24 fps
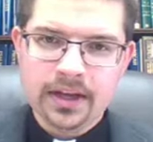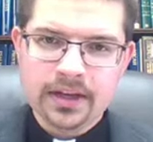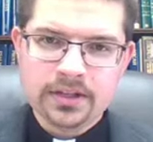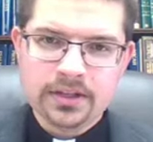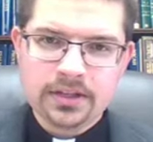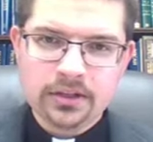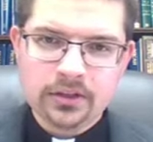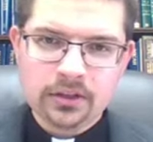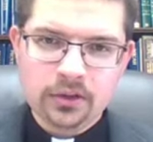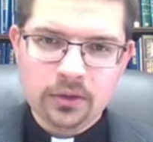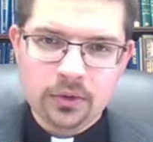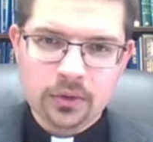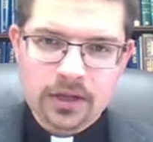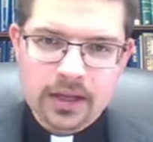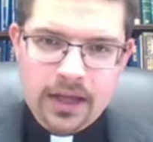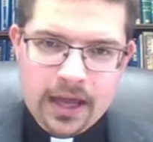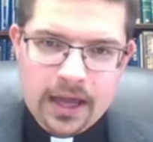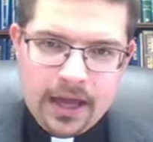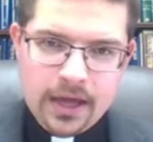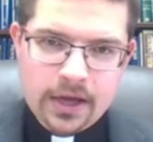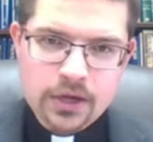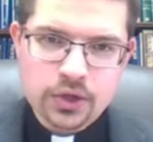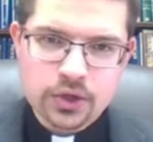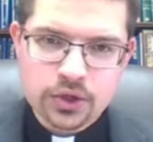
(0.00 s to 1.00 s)
is the
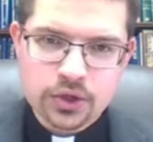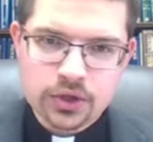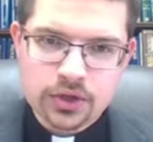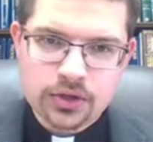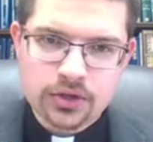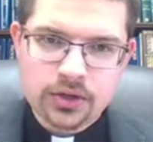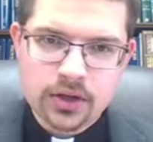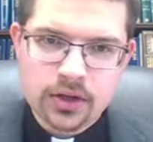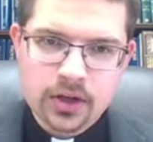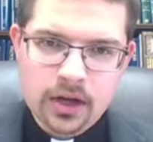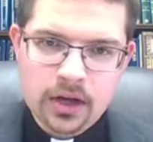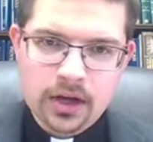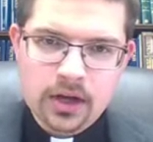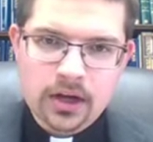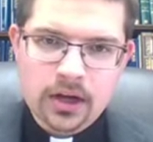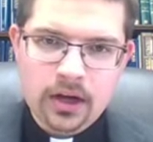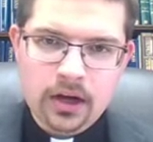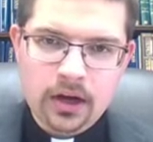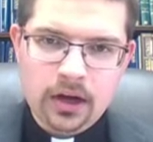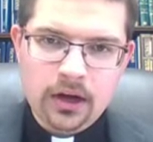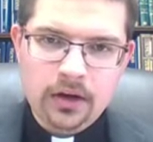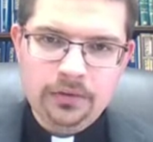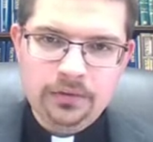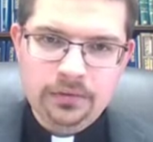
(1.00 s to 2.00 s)
location
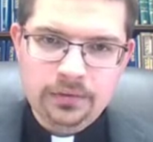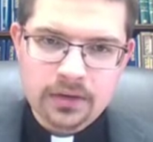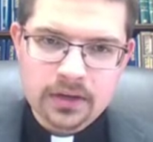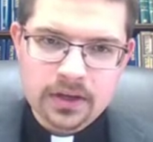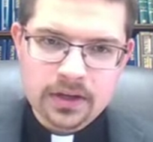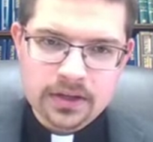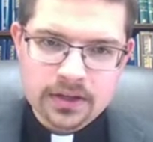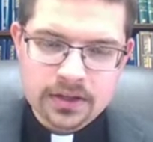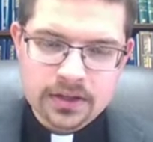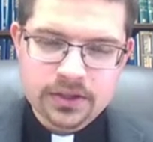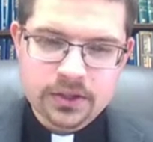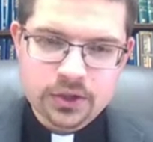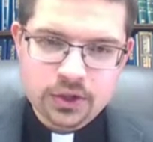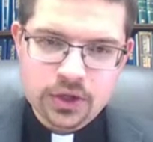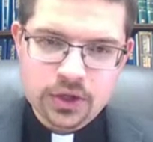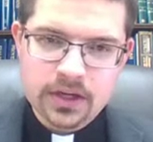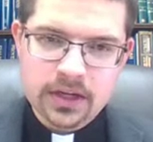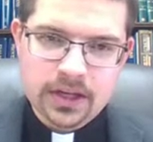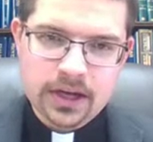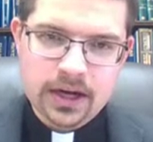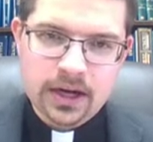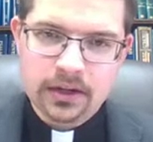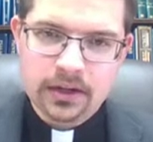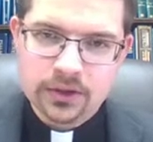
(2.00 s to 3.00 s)
of this
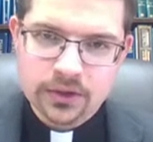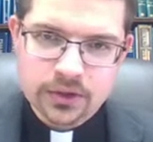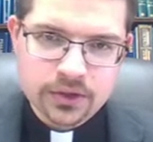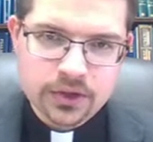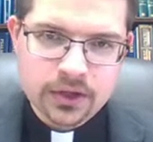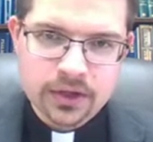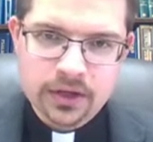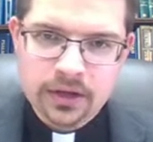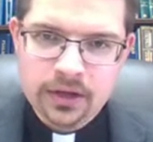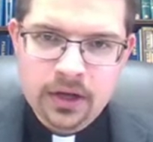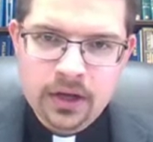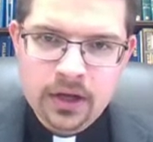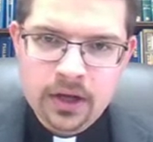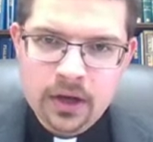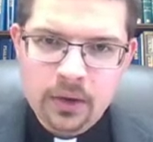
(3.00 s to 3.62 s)
genealogy.